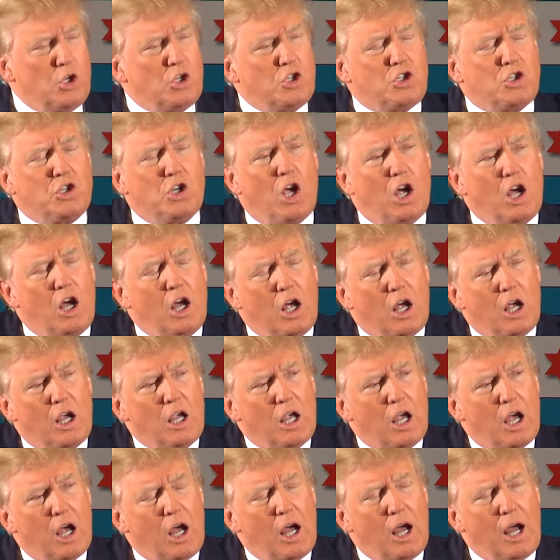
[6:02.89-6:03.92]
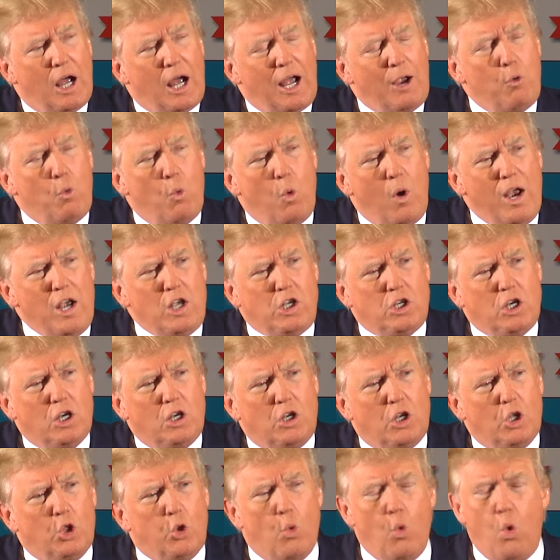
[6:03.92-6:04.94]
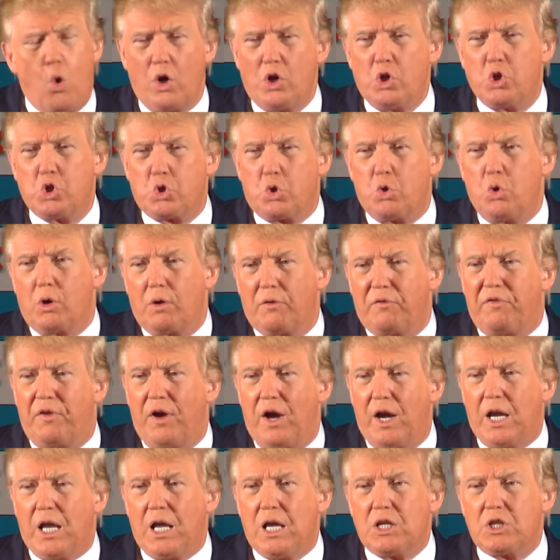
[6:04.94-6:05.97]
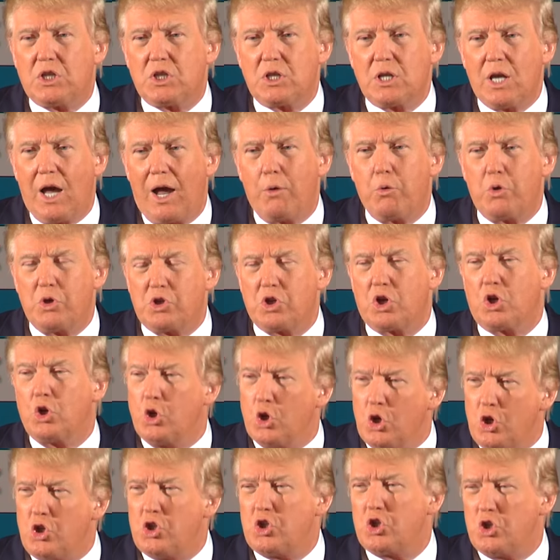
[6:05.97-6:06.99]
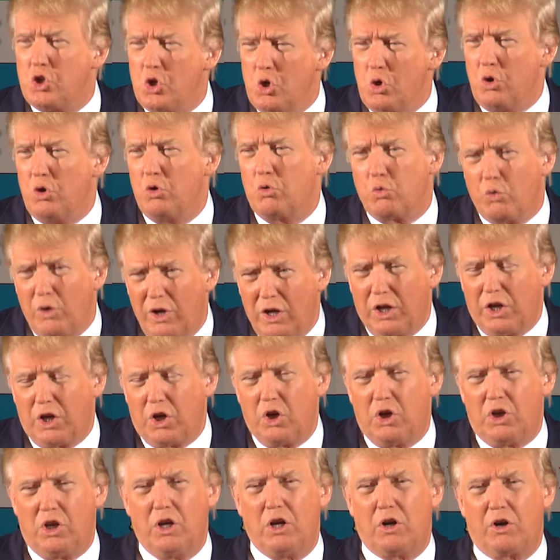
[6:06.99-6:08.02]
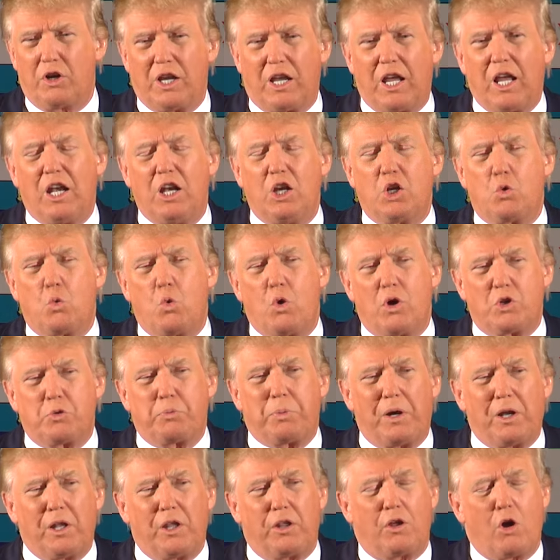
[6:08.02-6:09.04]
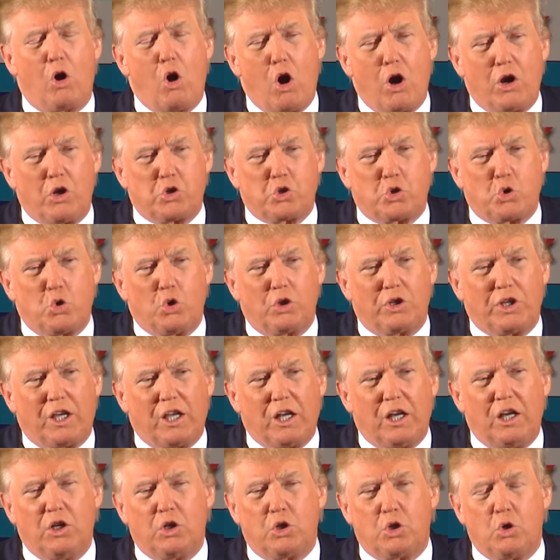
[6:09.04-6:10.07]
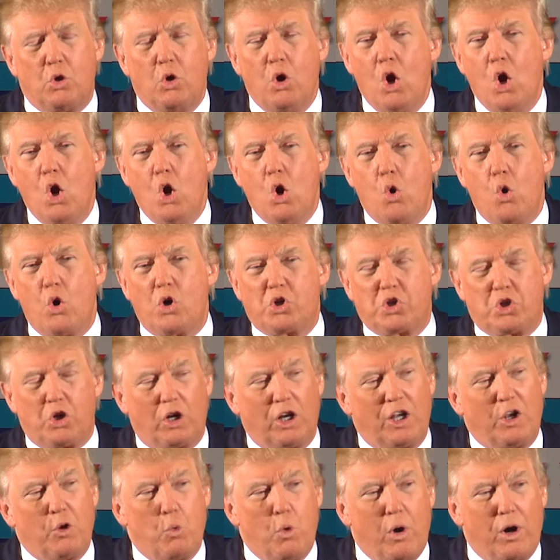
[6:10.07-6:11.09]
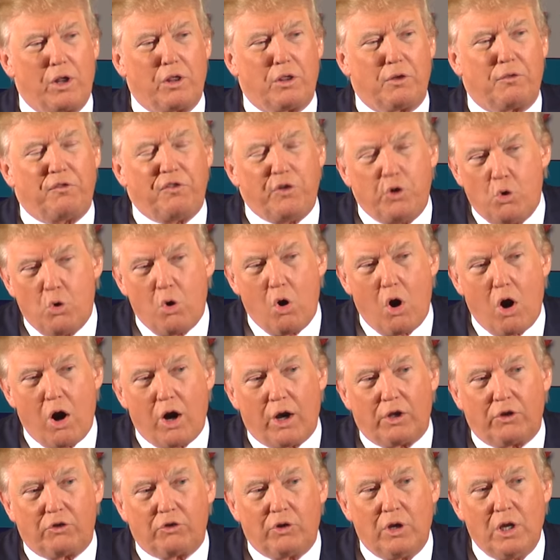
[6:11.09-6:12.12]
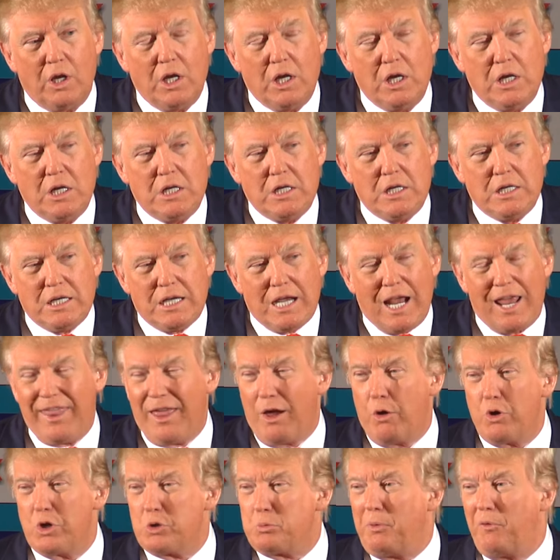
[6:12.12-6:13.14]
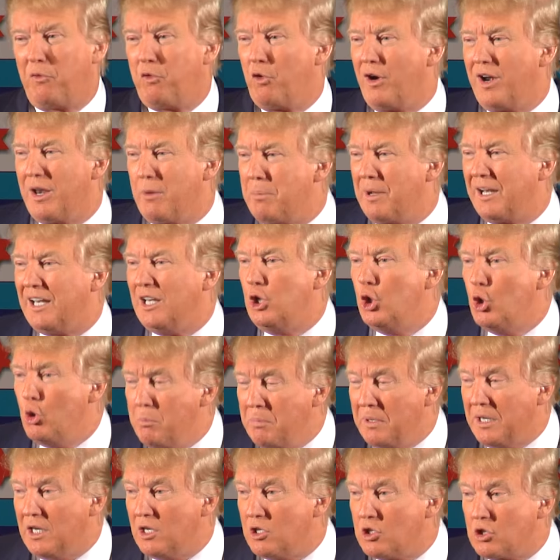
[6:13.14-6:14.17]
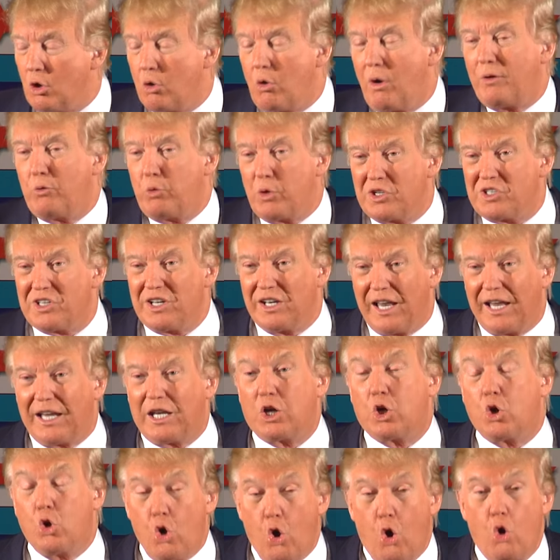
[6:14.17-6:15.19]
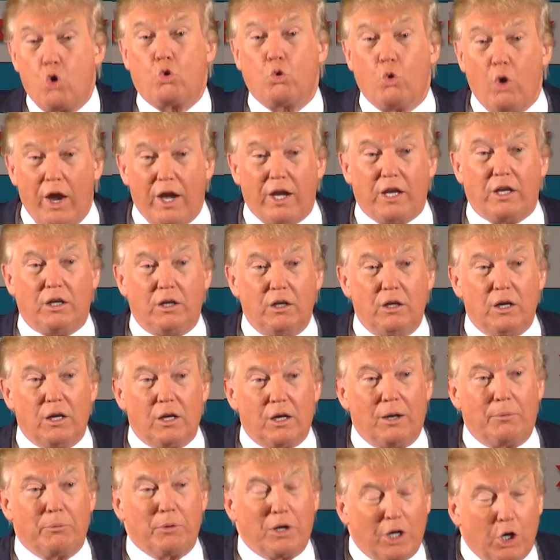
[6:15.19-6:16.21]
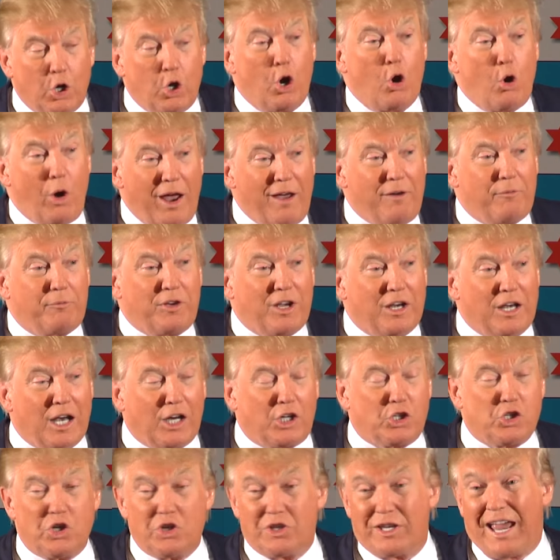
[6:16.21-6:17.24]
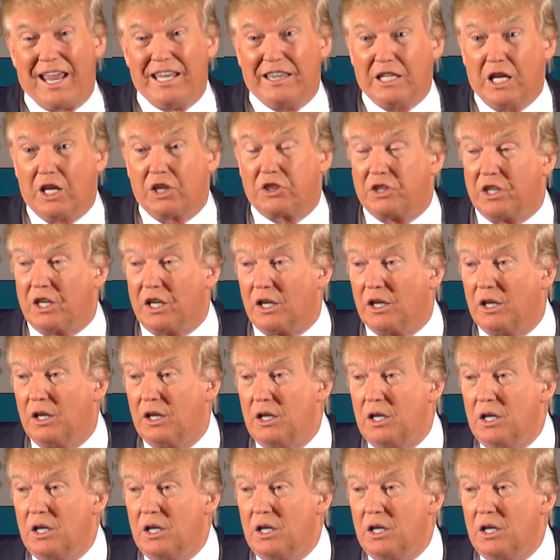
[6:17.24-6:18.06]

is I went to the Wharton School of Finance. I was a good student, really good. You know, to get into Wharton's probably the hardest school to get into, or certainly one of the few hardest. And that was before anybody knew me. So it wasn't like, oh, great, I'm going to go. I have connections. I had nothing.